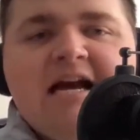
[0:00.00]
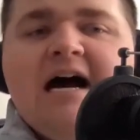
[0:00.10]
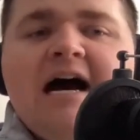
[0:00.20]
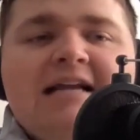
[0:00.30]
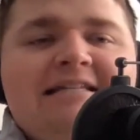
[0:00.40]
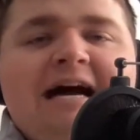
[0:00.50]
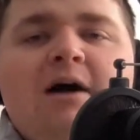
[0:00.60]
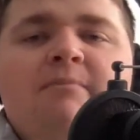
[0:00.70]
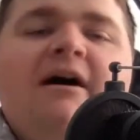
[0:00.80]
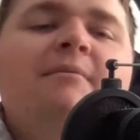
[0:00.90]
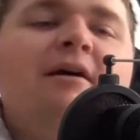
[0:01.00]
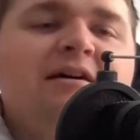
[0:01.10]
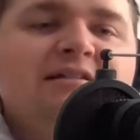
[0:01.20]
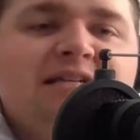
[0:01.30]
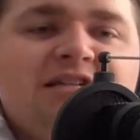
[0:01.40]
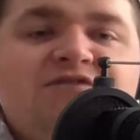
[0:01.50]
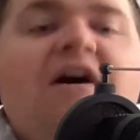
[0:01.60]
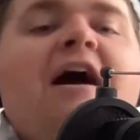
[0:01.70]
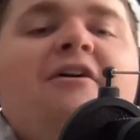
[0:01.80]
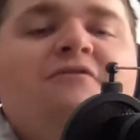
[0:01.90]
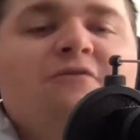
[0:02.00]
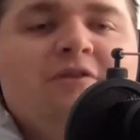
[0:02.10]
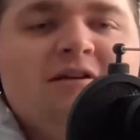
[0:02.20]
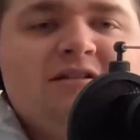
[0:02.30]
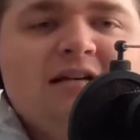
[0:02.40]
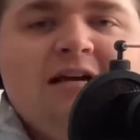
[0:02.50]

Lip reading: I doubt Bob Huggins gets fired for this.